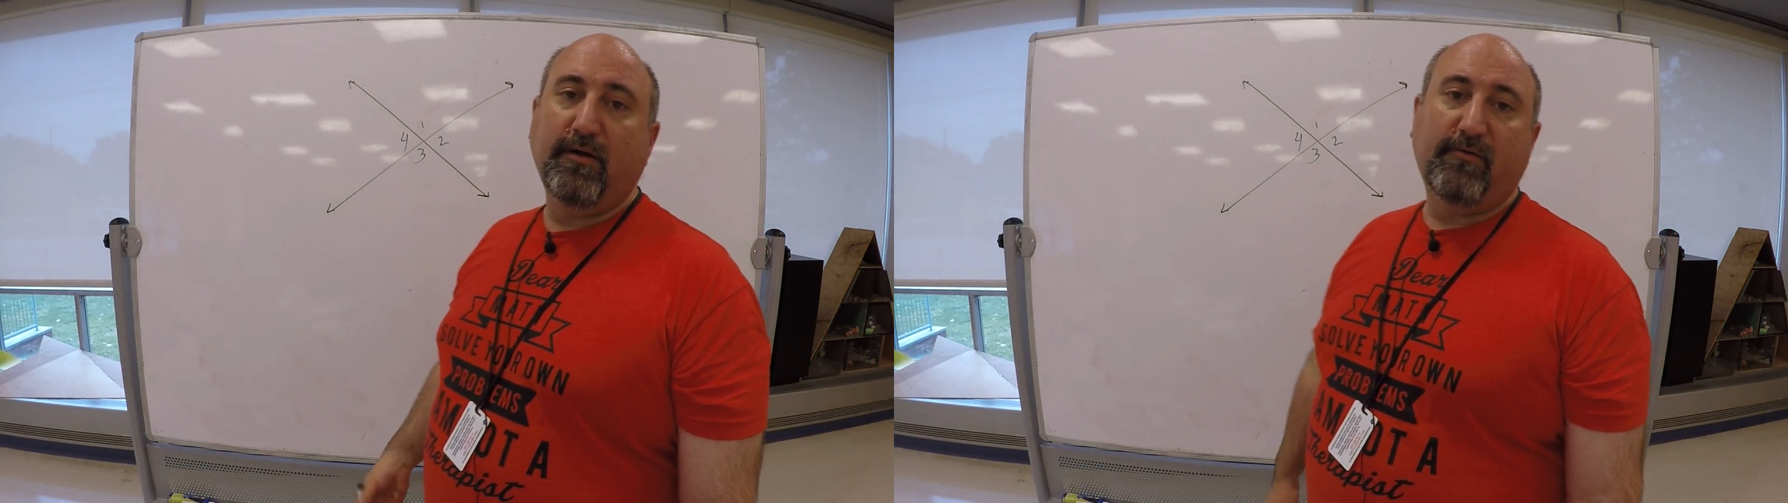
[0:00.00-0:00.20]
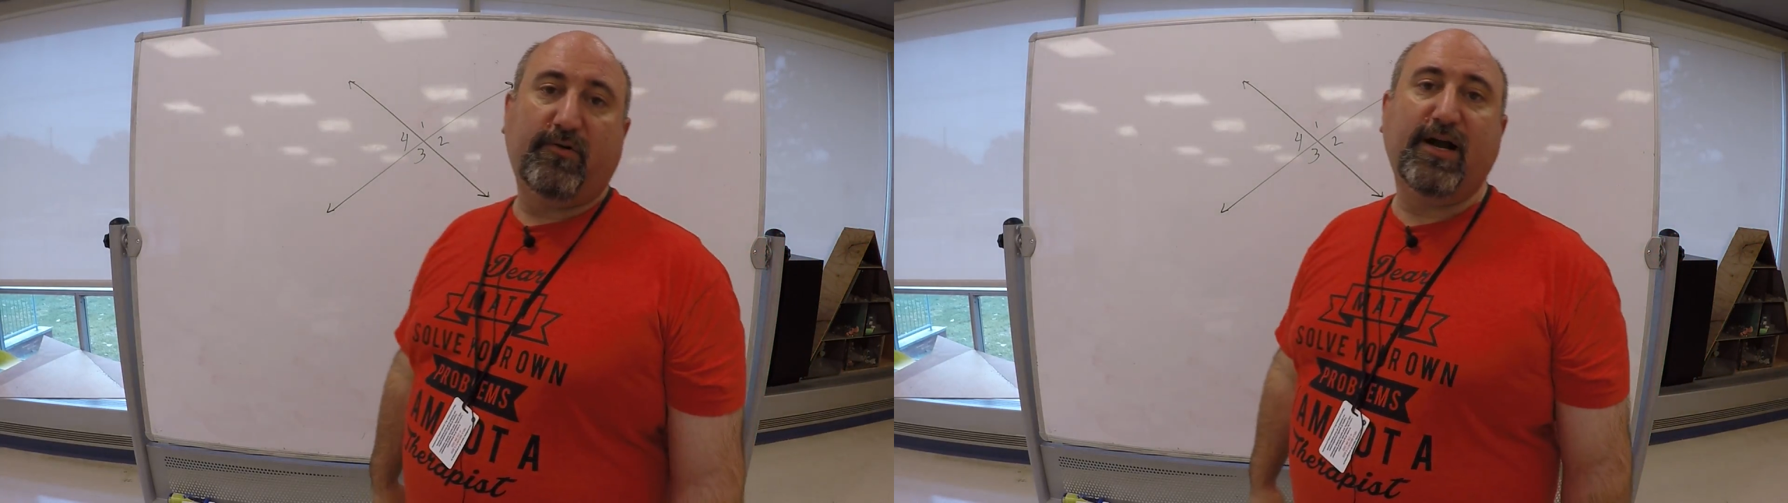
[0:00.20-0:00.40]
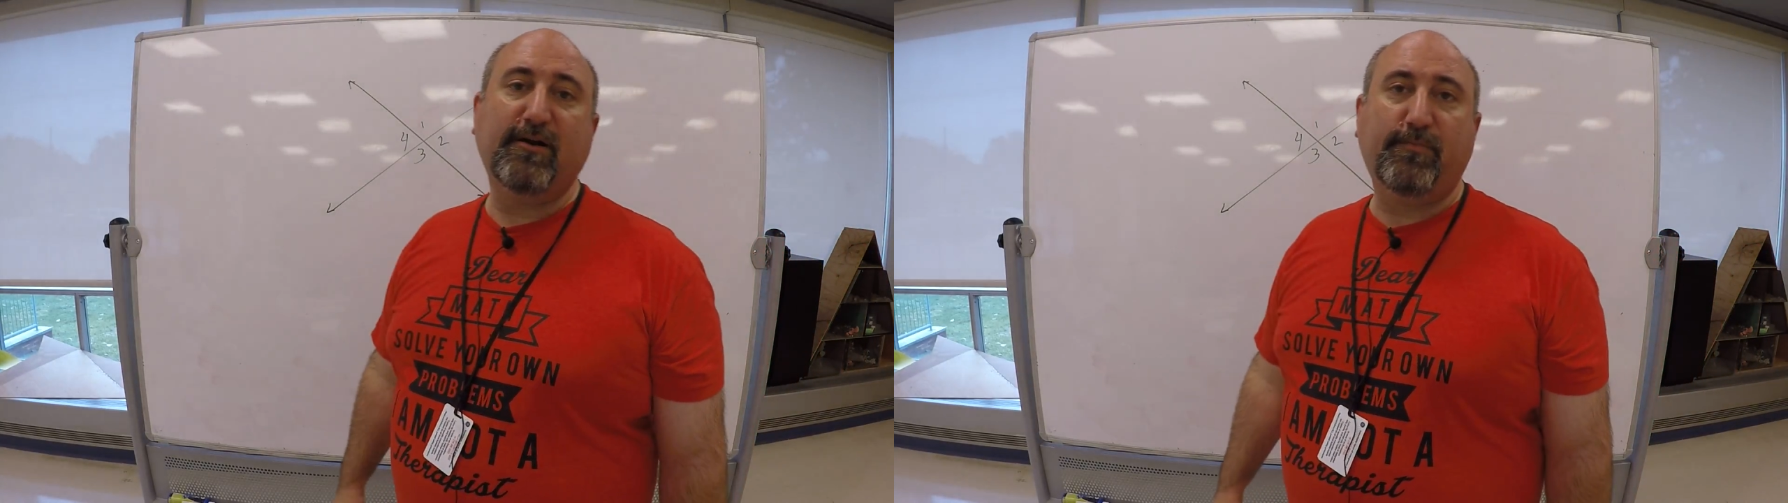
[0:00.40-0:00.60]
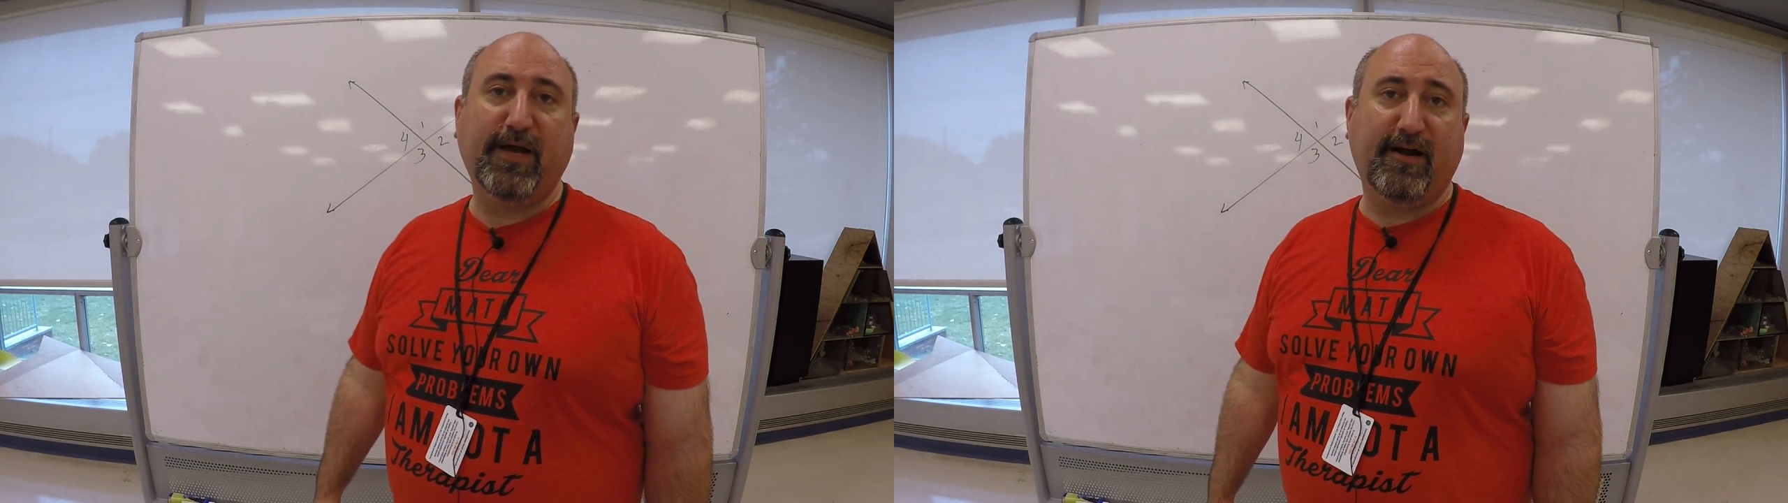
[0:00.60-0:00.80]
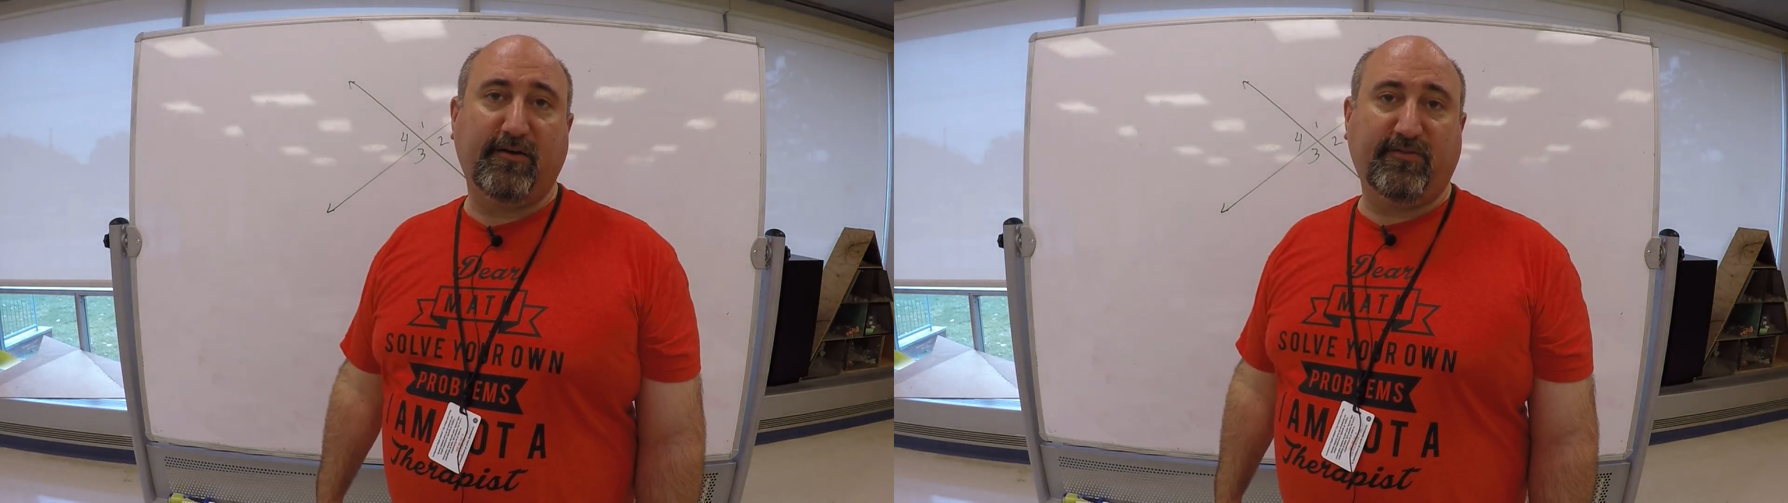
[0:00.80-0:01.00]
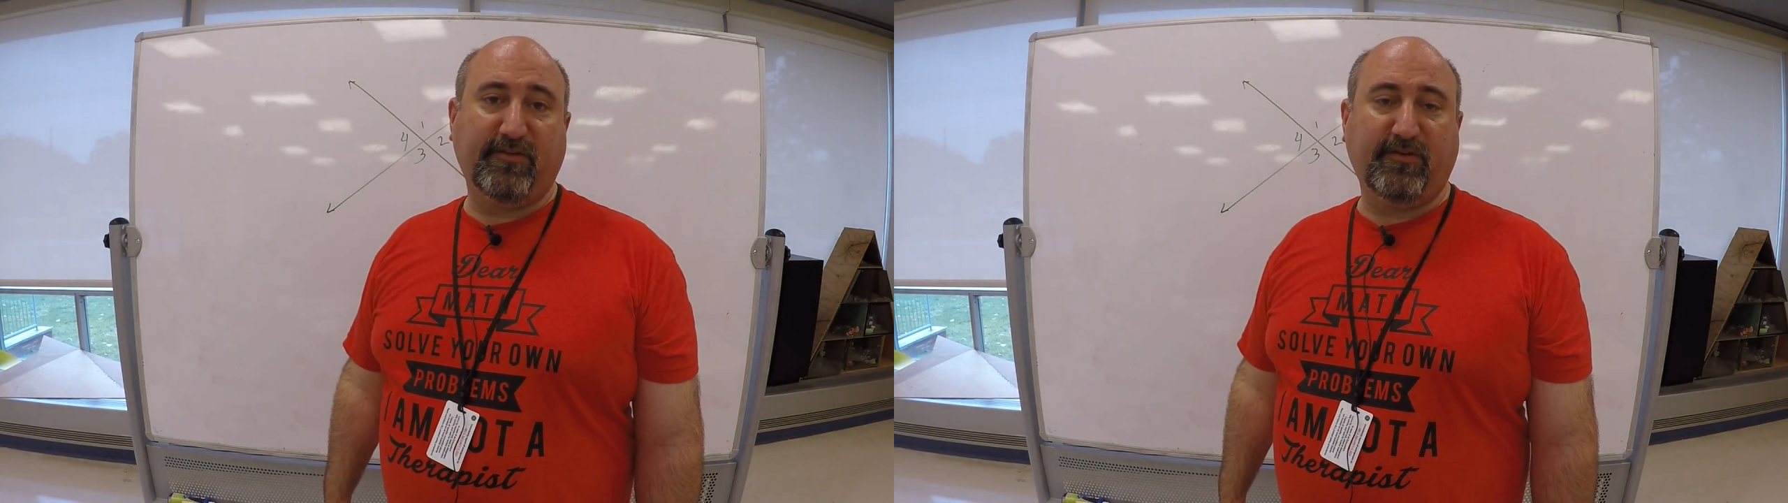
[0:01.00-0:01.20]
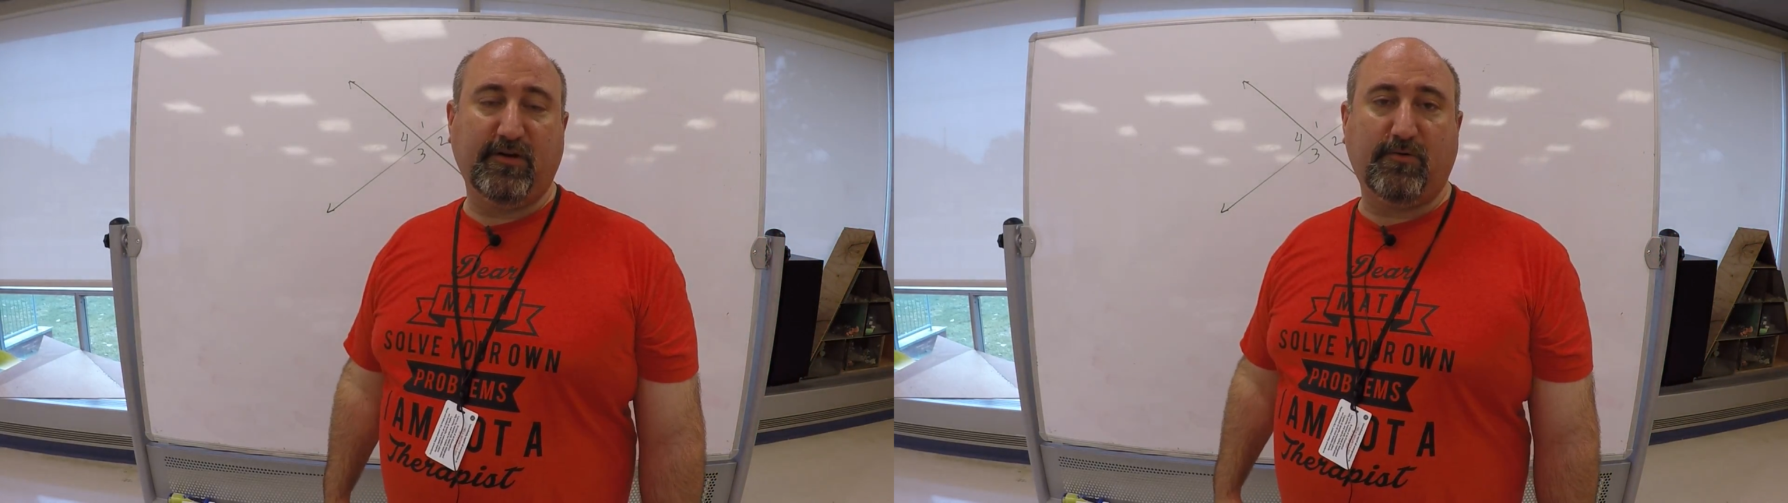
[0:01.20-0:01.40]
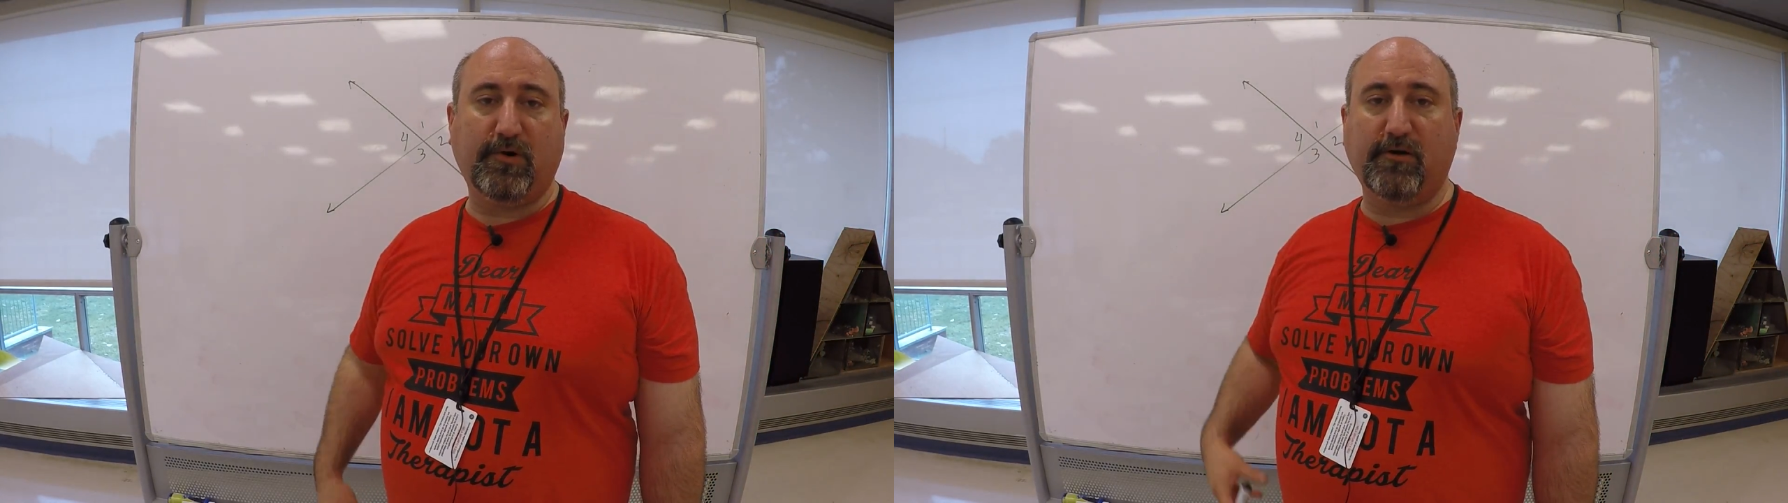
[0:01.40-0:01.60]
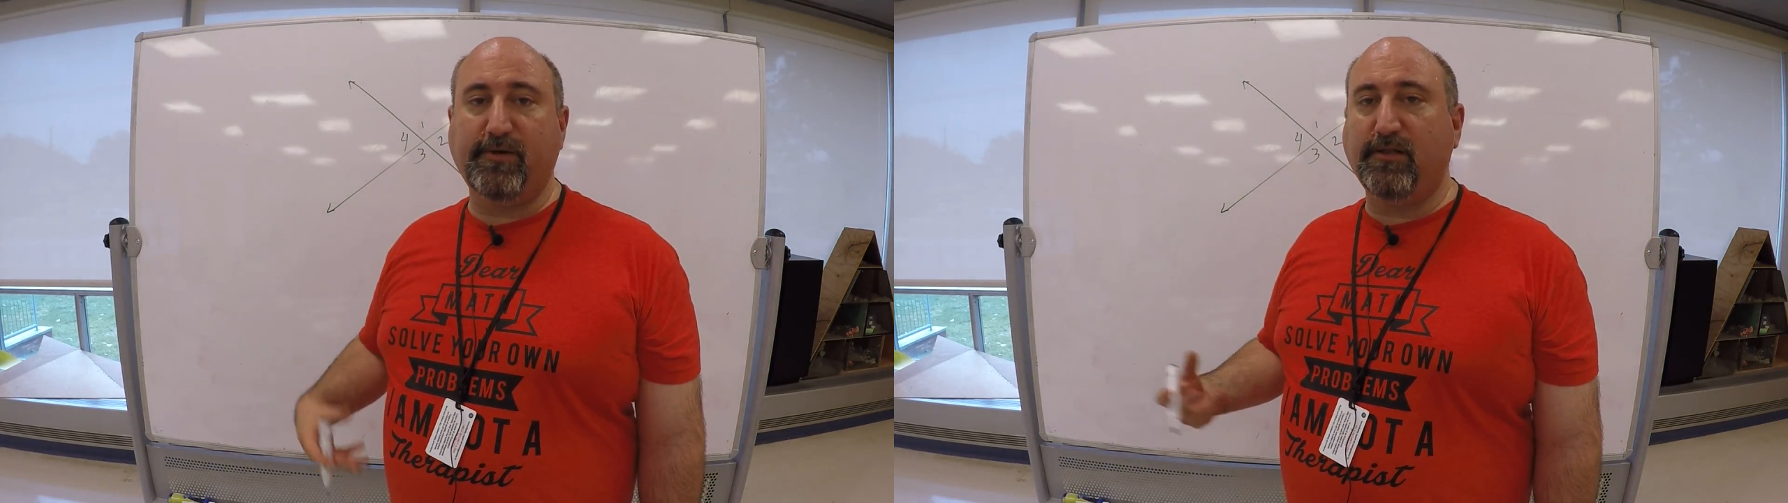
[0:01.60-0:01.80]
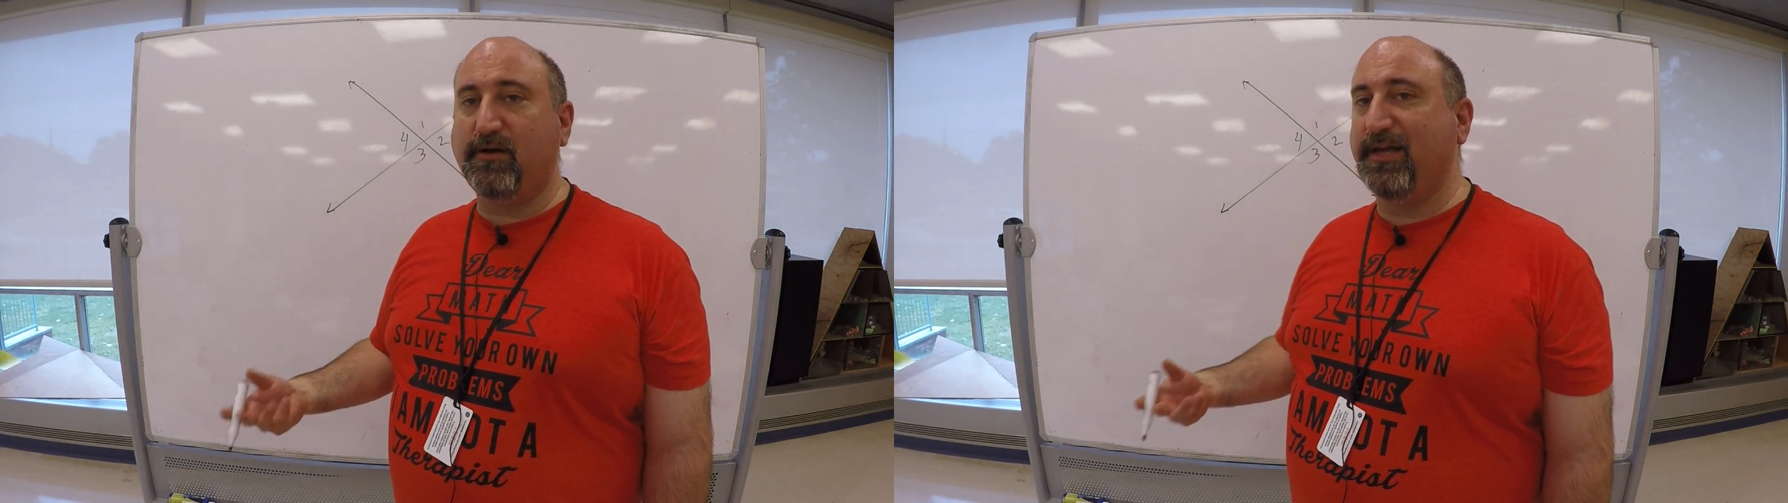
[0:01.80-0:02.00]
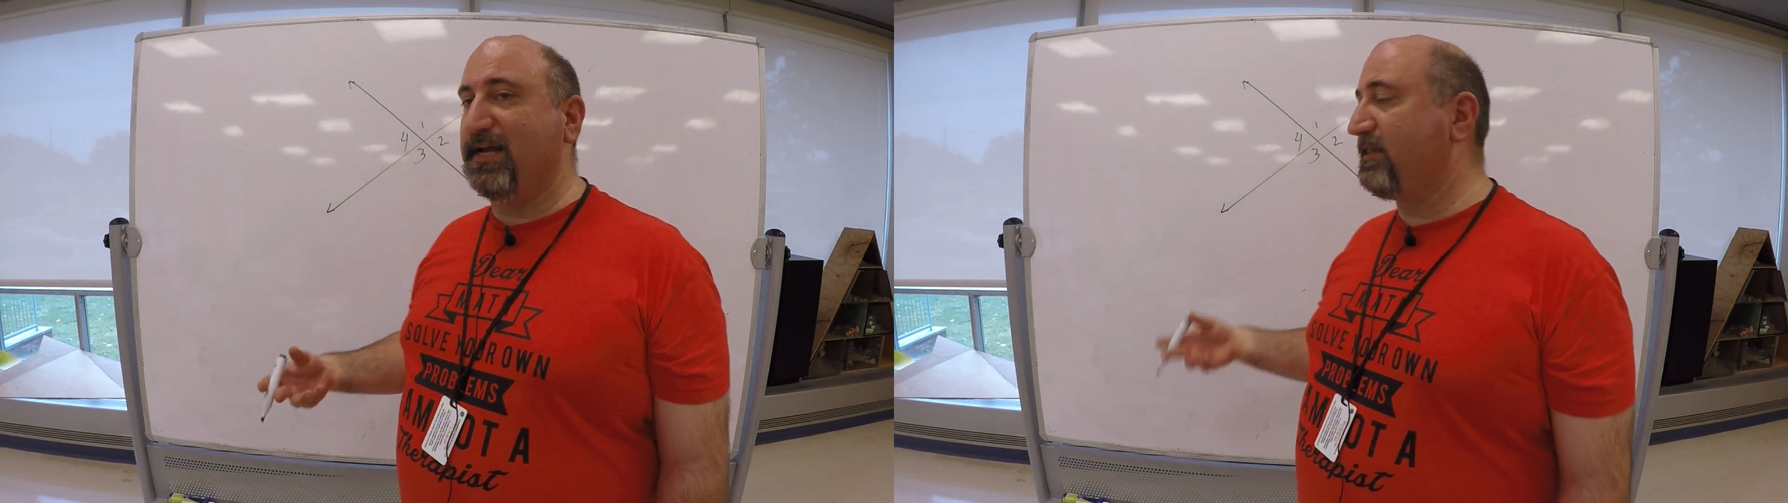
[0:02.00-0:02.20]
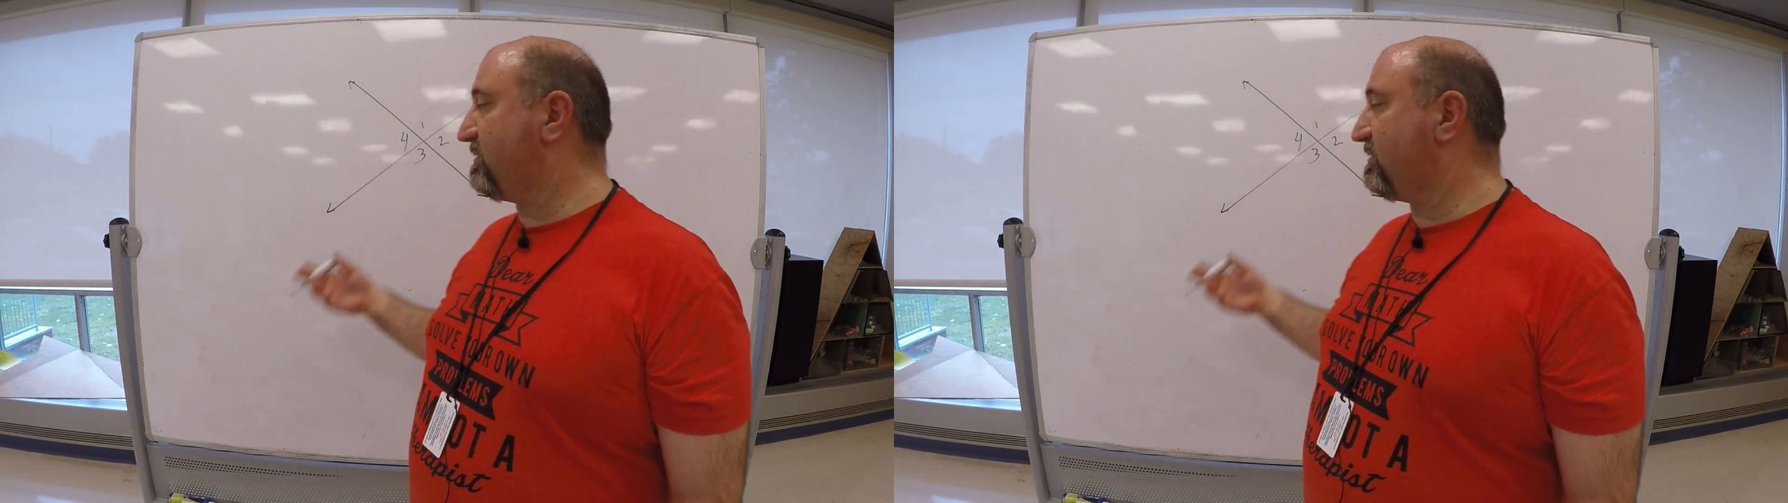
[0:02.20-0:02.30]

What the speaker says: For angle pairs, this unit we're going to be looking at the